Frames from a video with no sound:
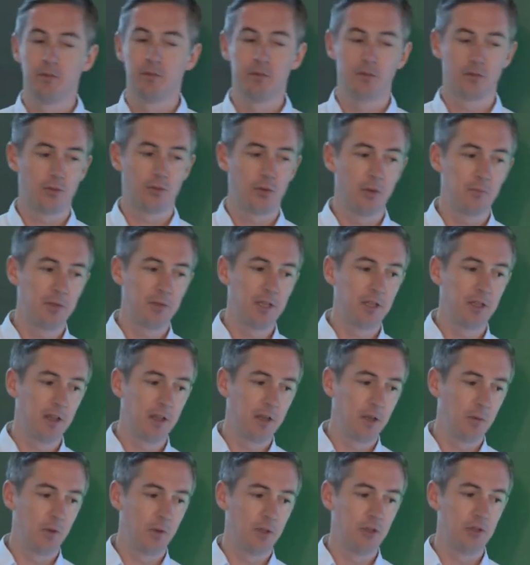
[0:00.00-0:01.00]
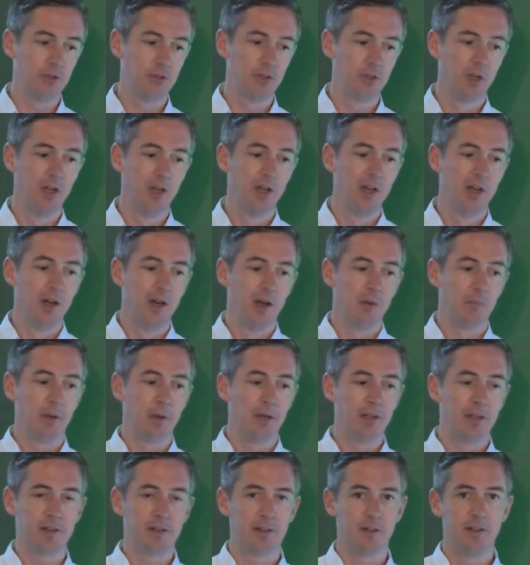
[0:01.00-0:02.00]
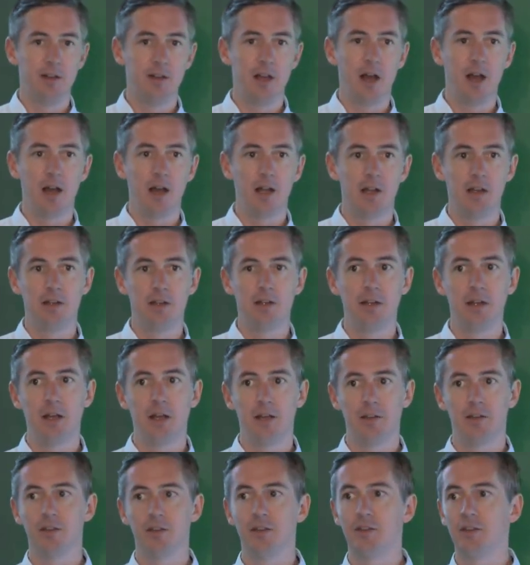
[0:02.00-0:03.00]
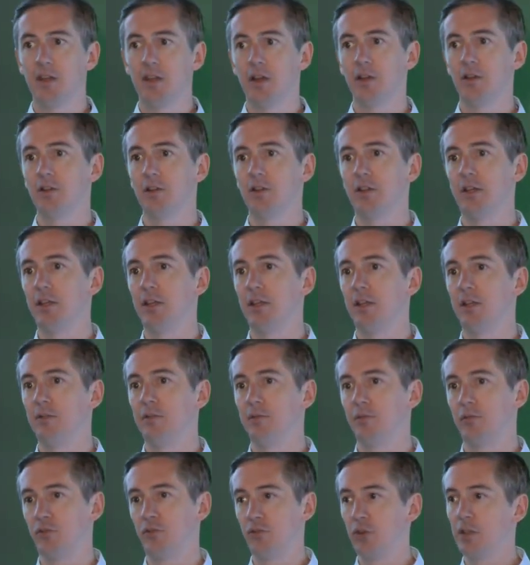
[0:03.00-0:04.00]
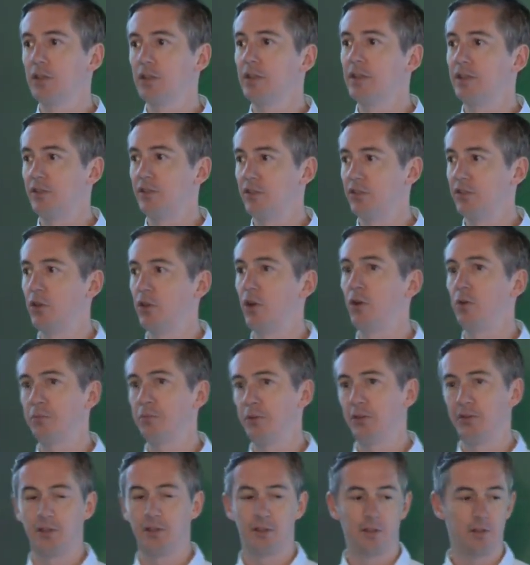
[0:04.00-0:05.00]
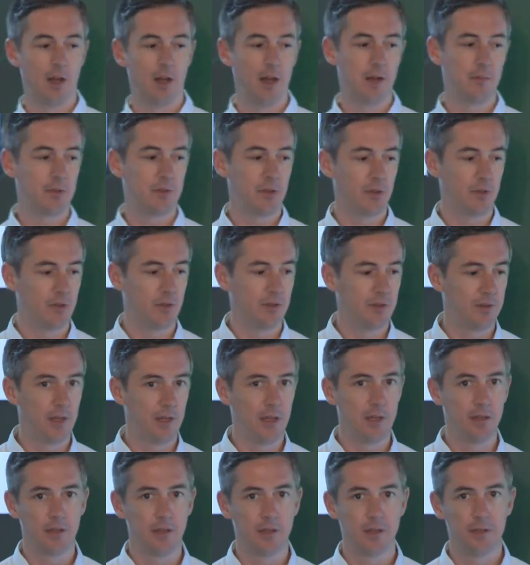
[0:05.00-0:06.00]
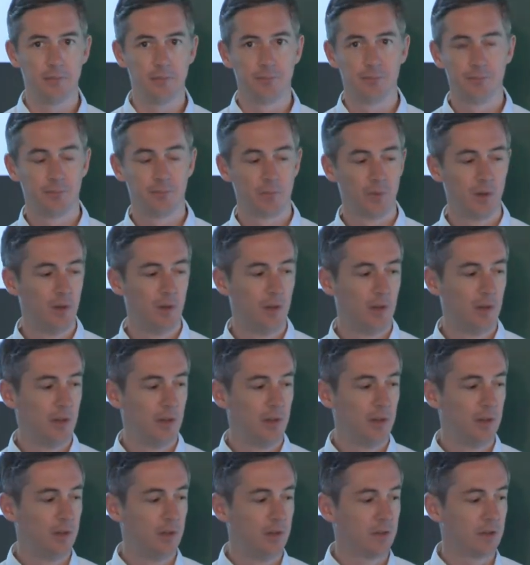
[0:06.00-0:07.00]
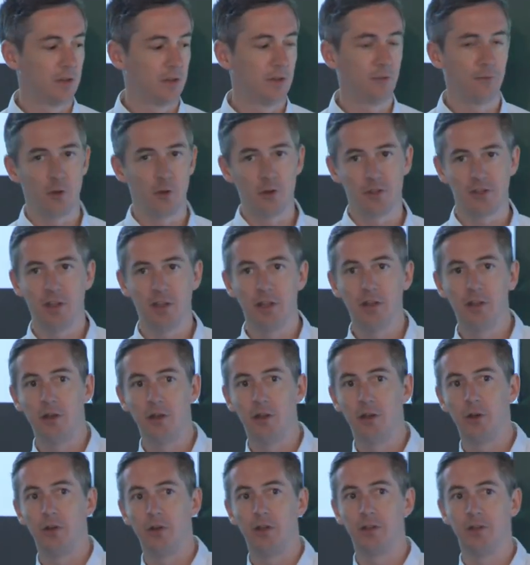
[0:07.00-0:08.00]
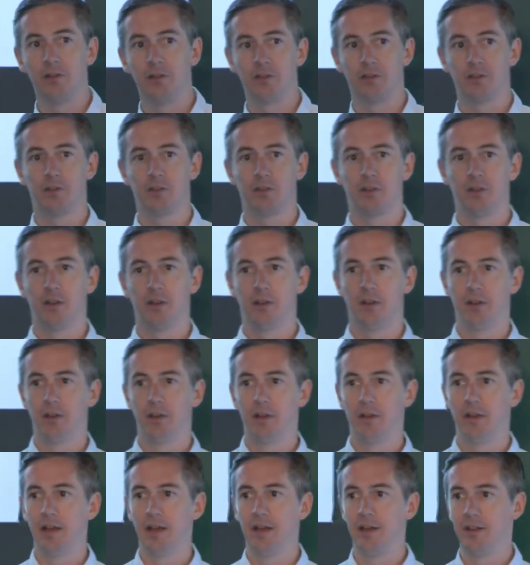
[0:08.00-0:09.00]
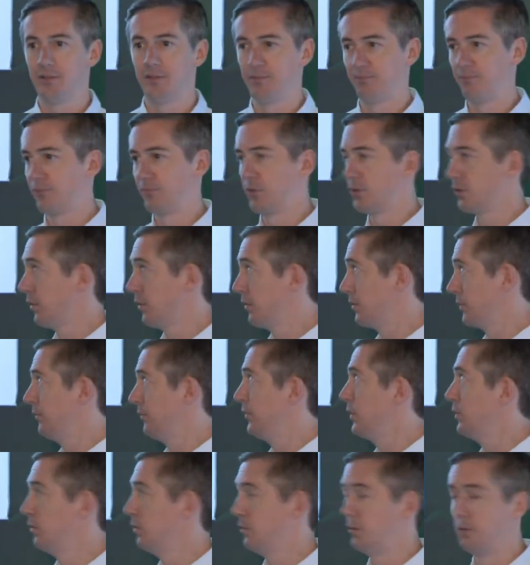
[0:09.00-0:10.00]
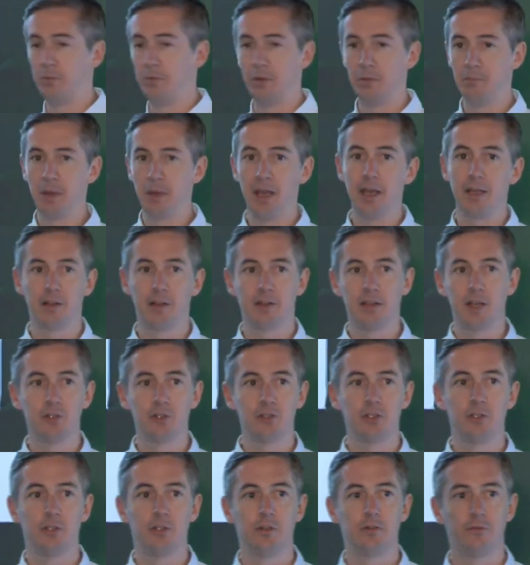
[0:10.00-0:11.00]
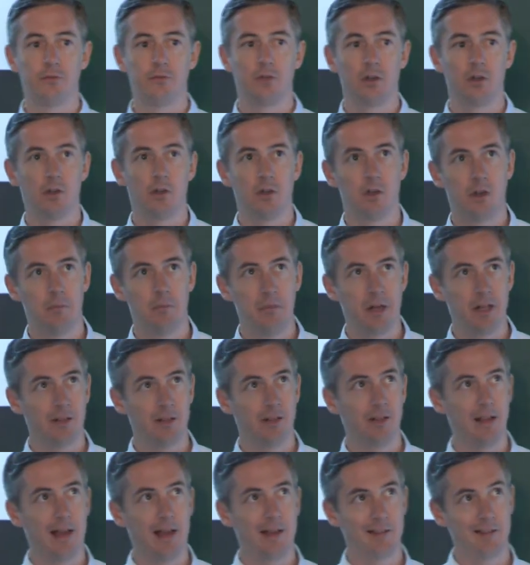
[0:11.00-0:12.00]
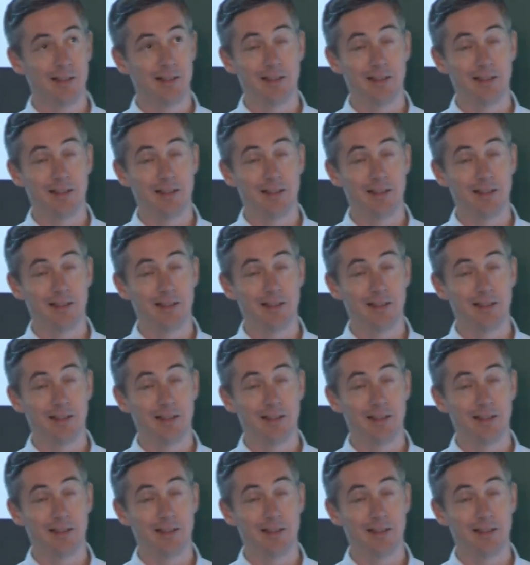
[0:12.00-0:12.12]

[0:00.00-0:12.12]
scripting language, but it's not necessarily strictly scoped to time series data. So the first thing to note is, uh, as for those of you who have been paying attention for about the last